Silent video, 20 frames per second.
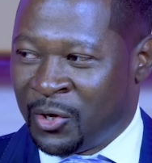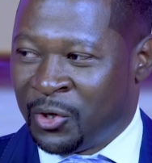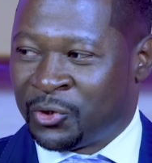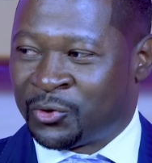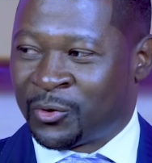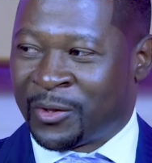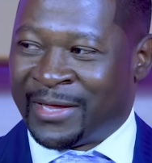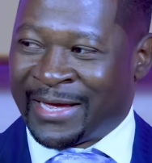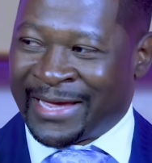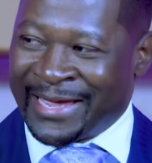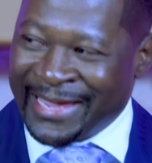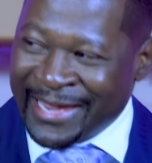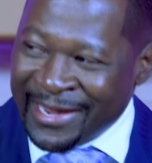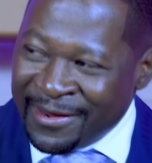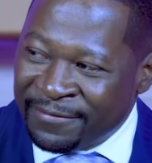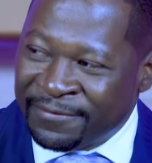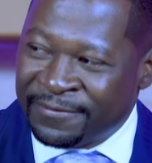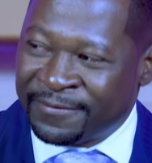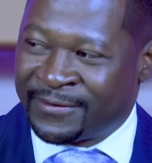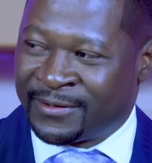So the
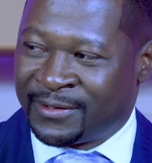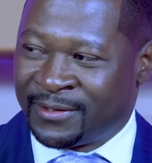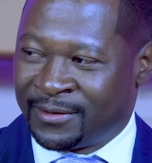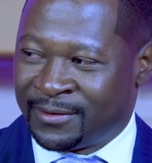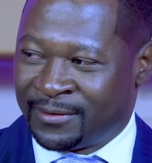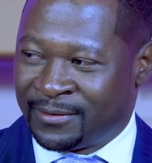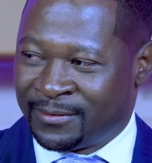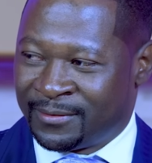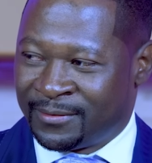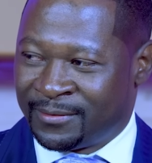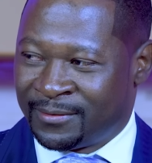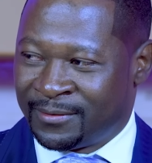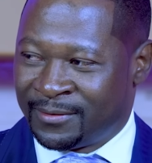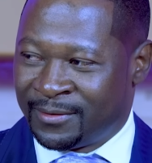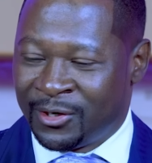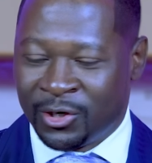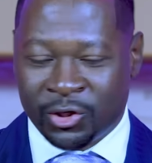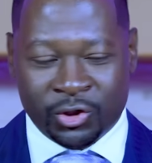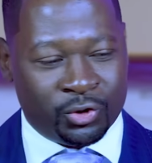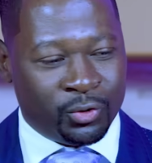gift
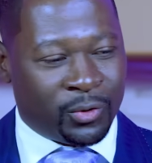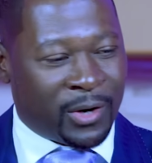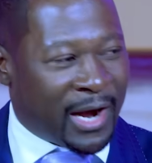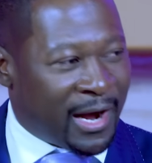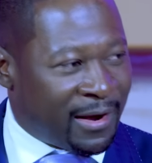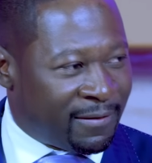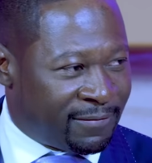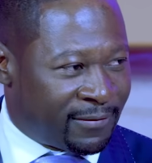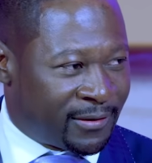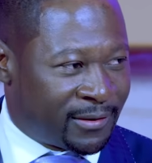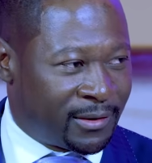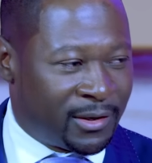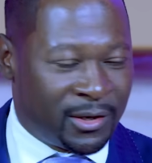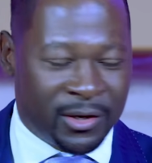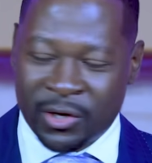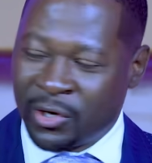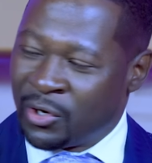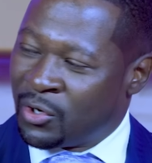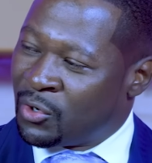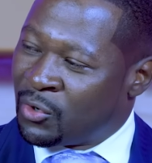to cover
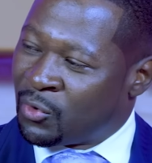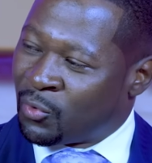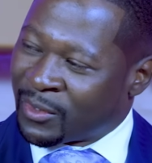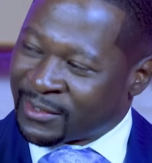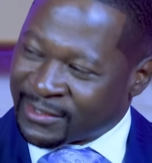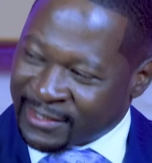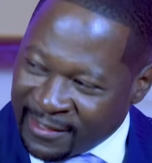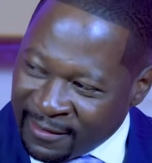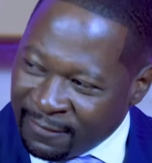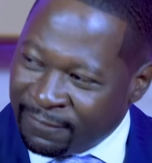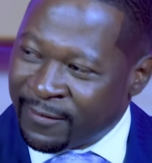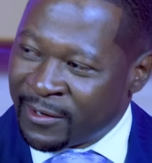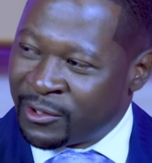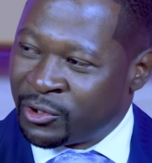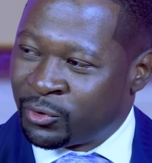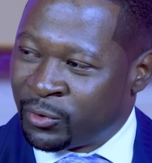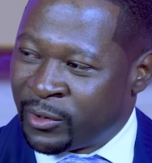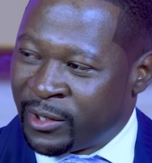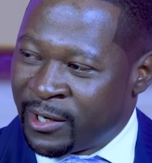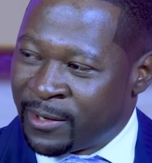was given
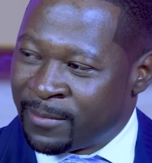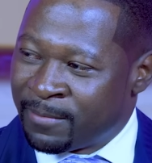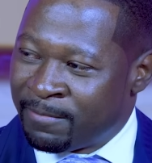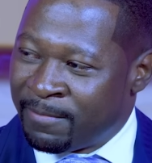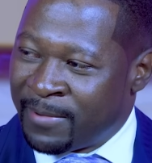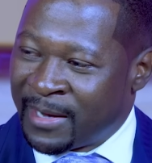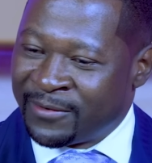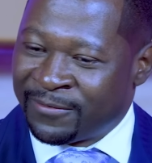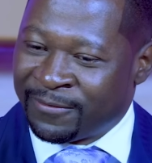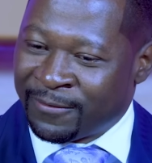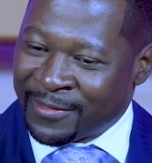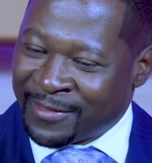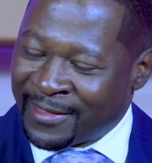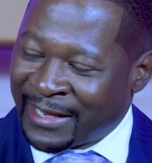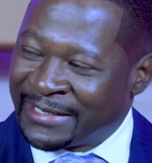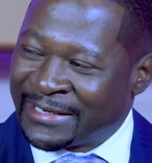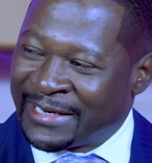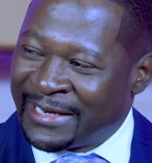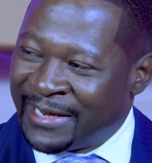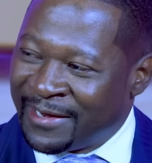to him, but for
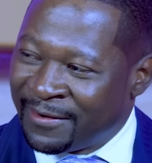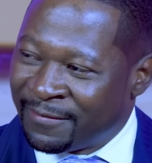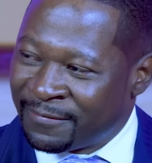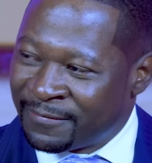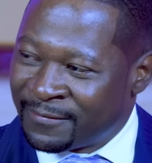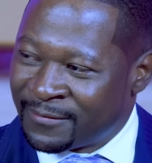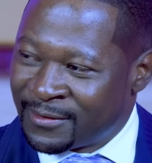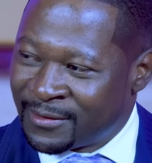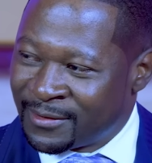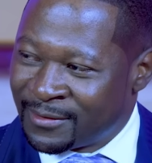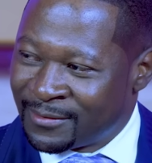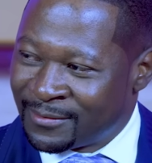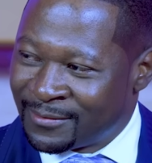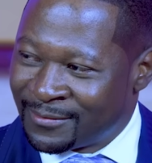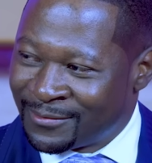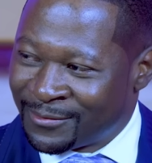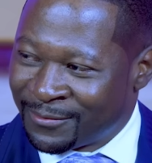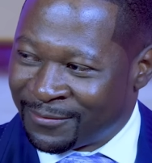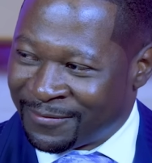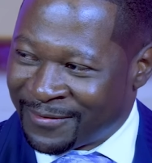that gift
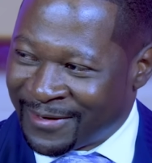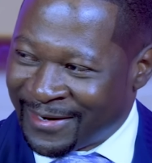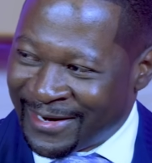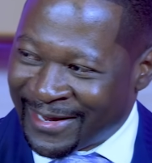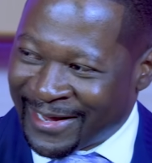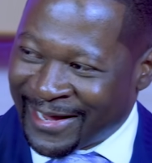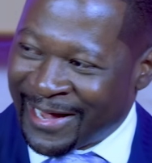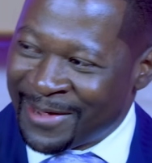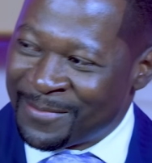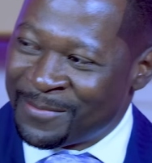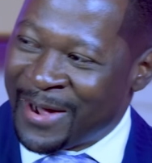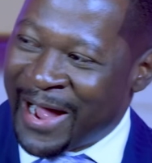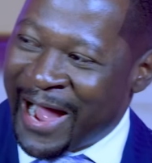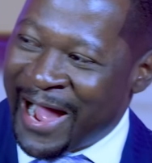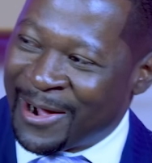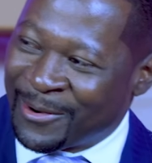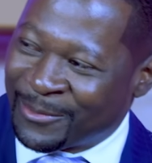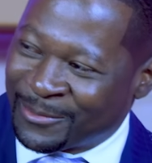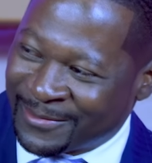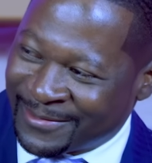to freely come
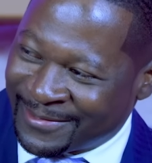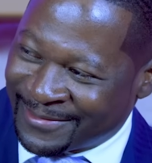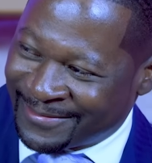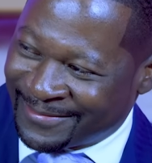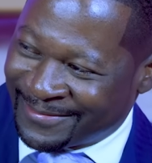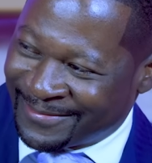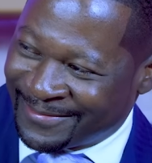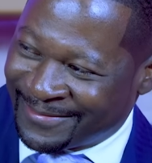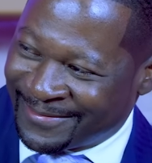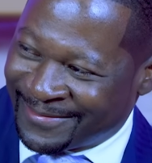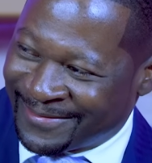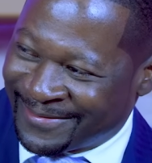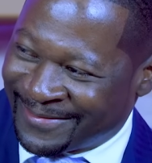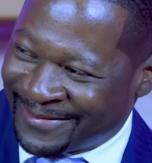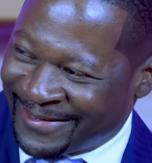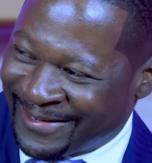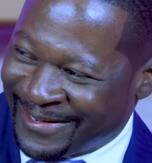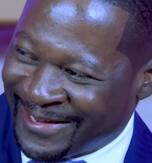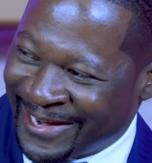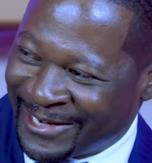out,
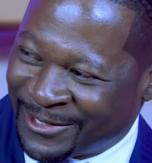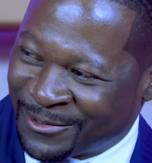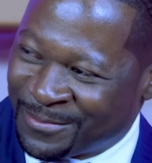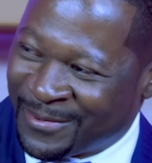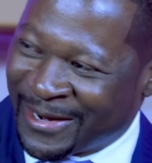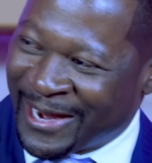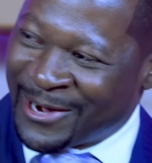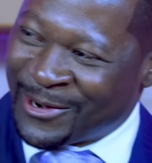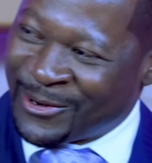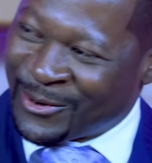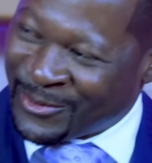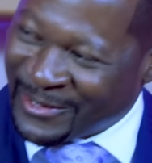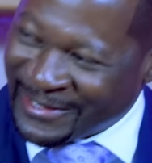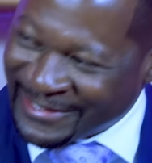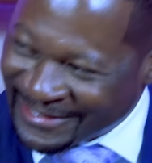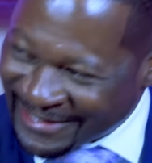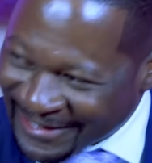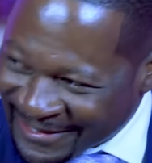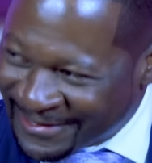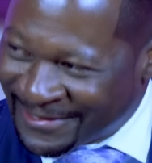he had to be
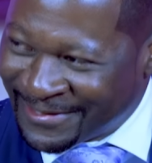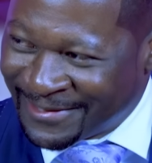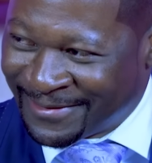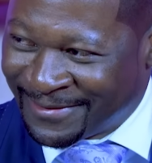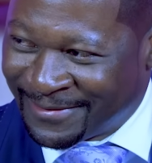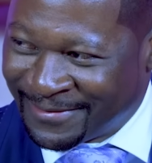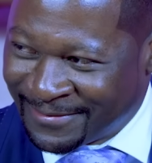anointed.